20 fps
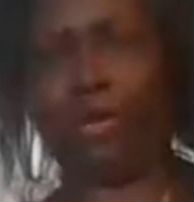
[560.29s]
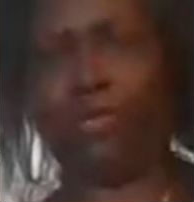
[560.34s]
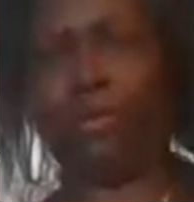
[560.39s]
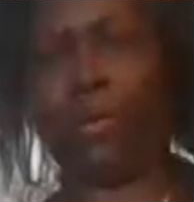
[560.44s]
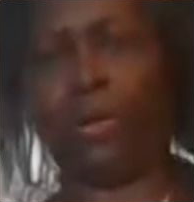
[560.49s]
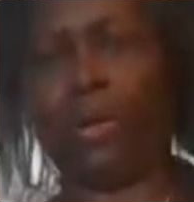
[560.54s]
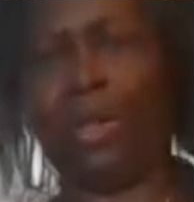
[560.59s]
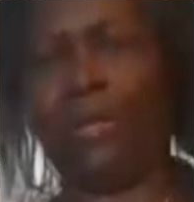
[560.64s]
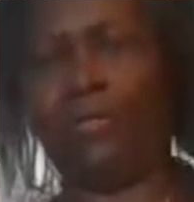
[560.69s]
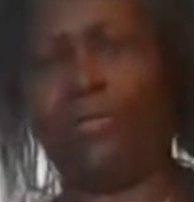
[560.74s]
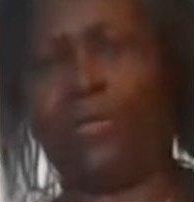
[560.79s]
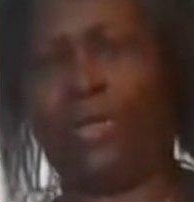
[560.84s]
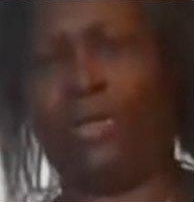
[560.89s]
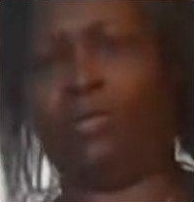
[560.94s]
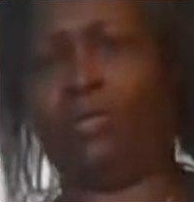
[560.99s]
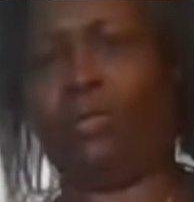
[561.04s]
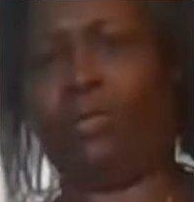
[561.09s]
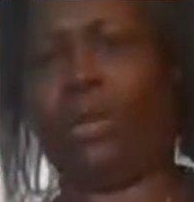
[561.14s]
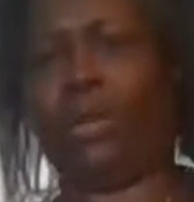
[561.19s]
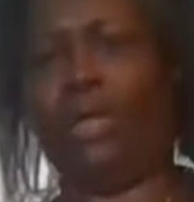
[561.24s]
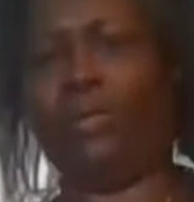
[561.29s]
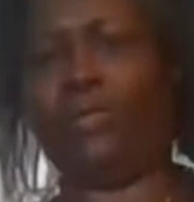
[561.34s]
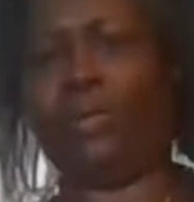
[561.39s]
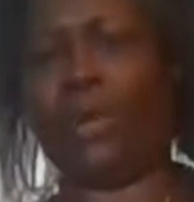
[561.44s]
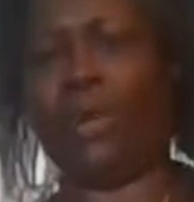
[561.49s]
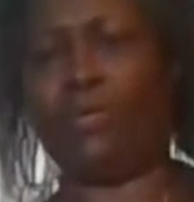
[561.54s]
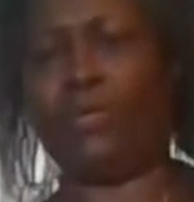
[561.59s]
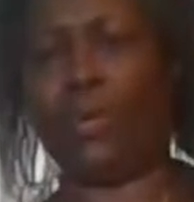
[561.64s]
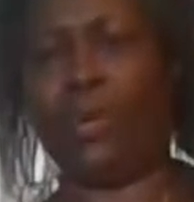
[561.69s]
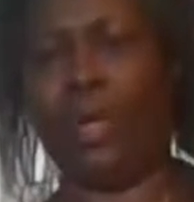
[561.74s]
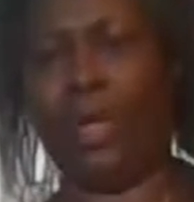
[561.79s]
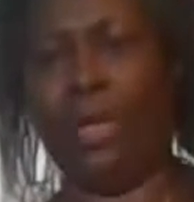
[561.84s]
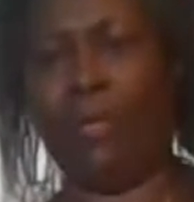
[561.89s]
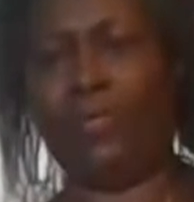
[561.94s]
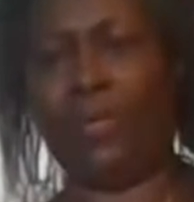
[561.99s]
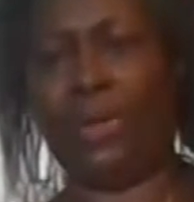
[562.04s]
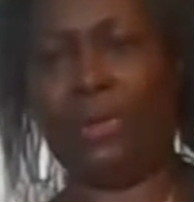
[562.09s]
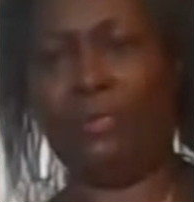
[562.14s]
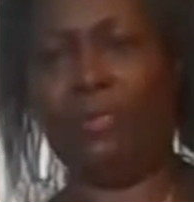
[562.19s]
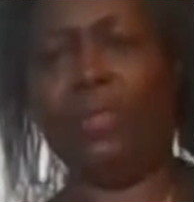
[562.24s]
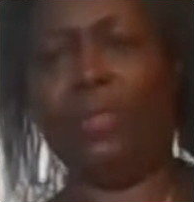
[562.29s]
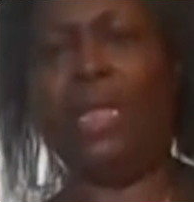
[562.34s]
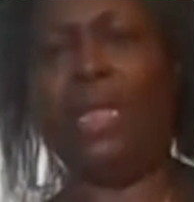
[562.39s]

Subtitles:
of Royal Heaven and Royal Heaven of Royal Heaven.